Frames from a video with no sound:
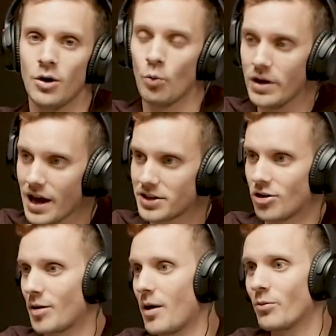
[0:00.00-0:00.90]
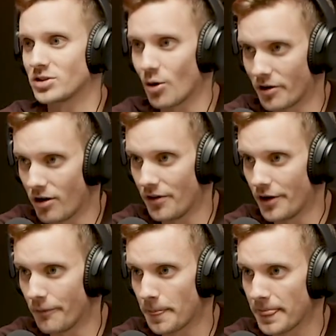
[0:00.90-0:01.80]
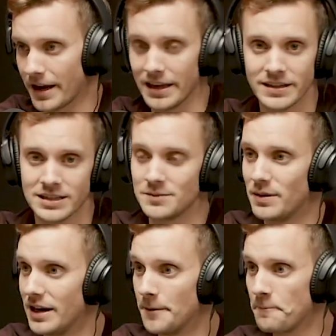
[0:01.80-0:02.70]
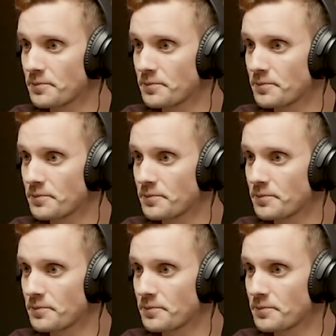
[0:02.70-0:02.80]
We got to talk about what's going on, though. Like, this has been